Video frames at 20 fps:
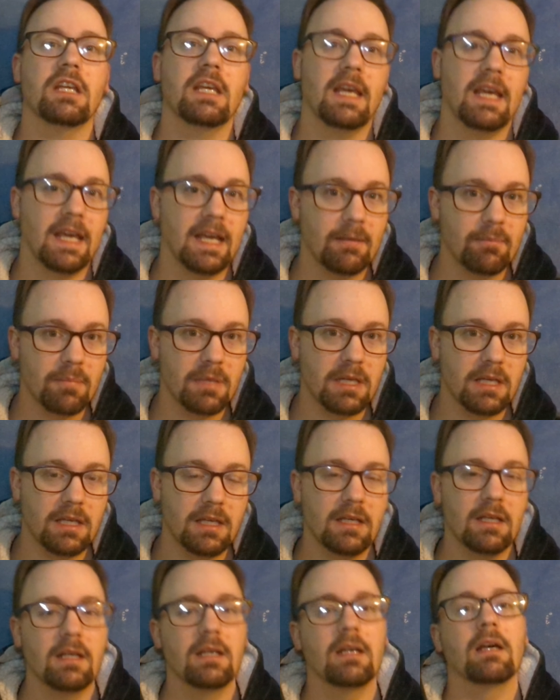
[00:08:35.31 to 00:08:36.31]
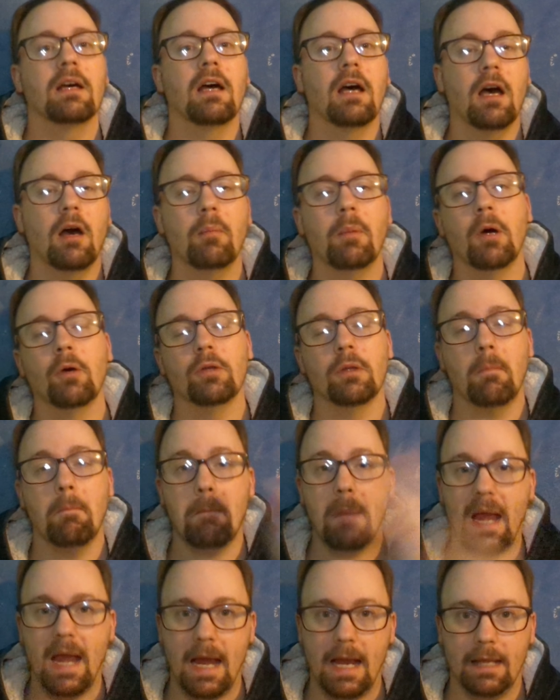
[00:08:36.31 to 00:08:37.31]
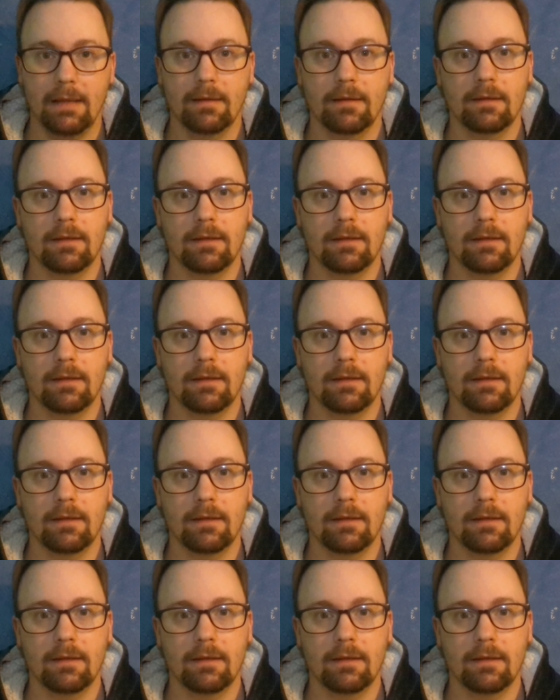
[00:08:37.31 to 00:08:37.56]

can't be about a man.